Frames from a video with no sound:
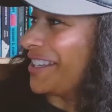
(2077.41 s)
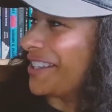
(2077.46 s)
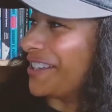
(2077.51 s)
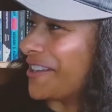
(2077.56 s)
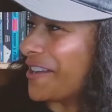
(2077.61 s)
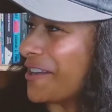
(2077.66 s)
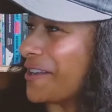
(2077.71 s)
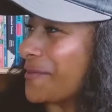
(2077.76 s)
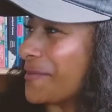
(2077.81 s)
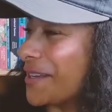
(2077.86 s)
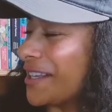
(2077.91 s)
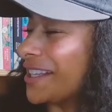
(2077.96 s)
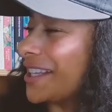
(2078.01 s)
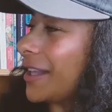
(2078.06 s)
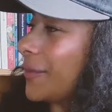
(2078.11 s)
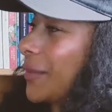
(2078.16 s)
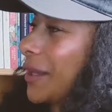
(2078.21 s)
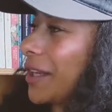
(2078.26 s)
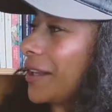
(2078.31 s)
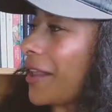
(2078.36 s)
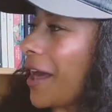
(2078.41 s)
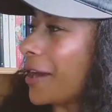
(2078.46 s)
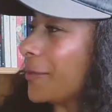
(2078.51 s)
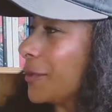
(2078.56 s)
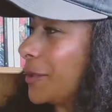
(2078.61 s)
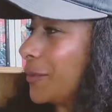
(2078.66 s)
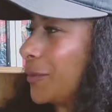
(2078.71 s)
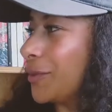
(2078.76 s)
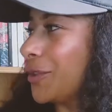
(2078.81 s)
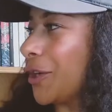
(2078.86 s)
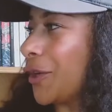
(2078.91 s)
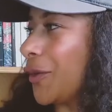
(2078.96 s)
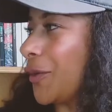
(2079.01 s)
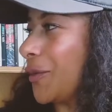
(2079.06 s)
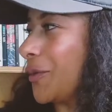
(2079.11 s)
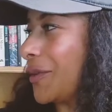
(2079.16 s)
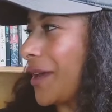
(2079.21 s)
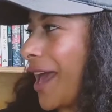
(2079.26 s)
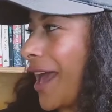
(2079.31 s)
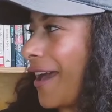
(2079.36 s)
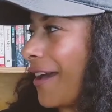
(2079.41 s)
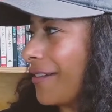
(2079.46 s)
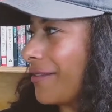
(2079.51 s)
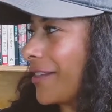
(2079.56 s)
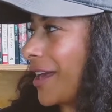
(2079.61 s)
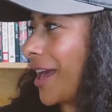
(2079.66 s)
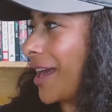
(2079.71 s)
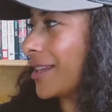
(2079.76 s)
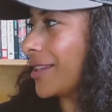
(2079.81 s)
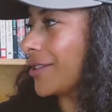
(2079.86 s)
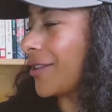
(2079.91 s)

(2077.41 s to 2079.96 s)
You know what I mean? But a lot of people don't have that.